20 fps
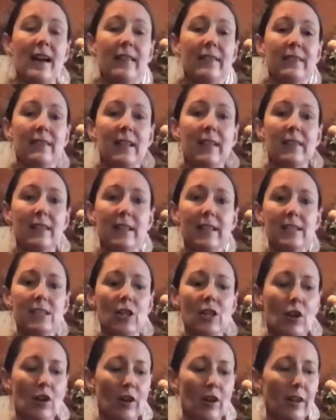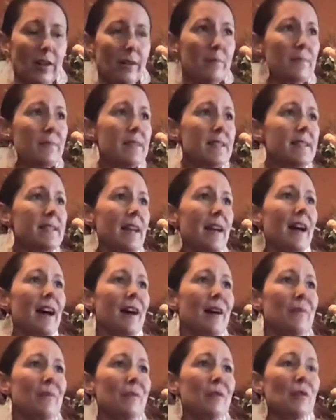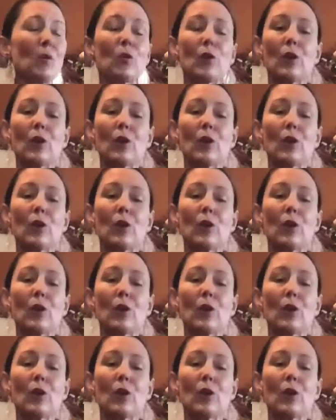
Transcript: And in these times, we're all